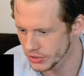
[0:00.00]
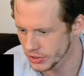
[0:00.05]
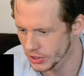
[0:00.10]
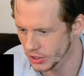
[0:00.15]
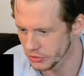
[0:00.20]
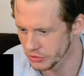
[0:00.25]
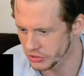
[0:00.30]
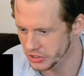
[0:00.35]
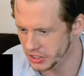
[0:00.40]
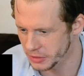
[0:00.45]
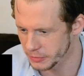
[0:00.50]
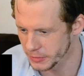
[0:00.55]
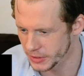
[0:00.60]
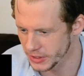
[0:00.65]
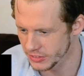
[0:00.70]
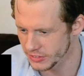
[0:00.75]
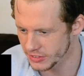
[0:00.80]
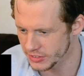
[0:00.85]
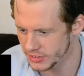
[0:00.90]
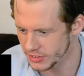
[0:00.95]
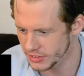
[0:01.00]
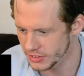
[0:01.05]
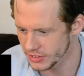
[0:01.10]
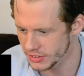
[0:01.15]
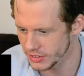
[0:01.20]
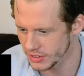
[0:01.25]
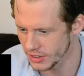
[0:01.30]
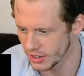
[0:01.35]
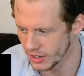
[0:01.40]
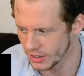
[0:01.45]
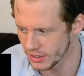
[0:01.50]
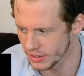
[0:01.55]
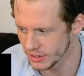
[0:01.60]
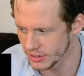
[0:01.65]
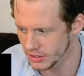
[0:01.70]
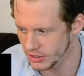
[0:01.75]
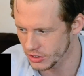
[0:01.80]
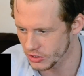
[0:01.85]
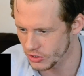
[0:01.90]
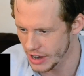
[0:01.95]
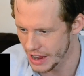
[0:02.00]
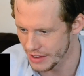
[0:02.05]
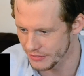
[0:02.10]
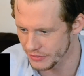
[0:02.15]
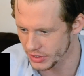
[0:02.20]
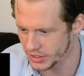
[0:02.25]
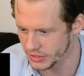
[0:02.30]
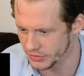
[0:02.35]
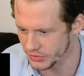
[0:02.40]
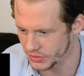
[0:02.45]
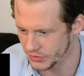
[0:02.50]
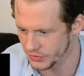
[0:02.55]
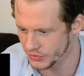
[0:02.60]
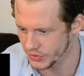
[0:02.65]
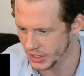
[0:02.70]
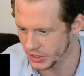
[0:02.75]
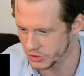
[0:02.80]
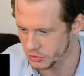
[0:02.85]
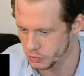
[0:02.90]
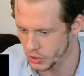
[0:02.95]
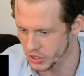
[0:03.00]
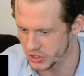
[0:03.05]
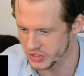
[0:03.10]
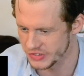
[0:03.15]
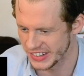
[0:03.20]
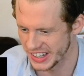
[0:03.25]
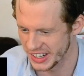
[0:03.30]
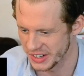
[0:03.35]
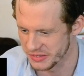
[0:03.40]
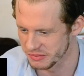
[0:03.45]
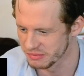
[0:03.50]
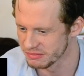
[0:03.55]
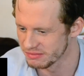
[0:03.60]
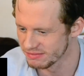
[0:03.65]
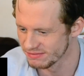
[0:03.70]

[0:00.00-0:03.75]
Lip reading: Your own demons. Graphic of the face. Where's Venom?